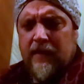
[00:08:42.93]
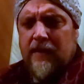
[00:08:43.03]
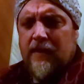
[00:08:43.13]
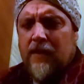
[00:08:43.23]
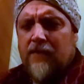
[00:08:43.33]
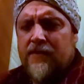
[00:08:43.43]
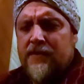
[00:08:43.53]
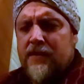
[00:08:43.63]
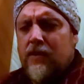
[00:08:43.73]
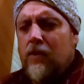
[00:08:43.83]
And the elephant
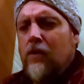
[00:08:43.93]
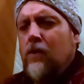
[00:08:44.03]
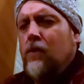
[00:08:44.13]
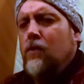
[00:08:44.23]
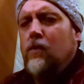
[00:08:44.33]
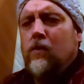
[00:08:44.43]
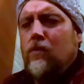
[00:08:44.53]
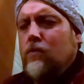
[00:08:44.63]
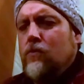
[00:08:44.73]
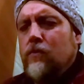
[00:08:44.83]
said,
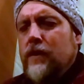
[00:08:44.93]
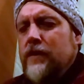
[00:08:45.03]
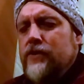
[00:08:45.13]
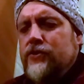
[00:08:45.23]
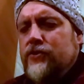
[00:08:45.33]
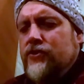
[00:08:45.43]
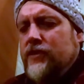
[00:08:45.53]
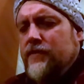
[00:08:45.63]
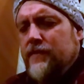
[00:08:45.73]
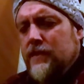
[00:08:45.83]
"Oh, great
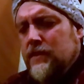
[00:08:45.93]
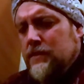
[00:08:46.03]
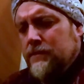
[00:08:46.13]
Shiva,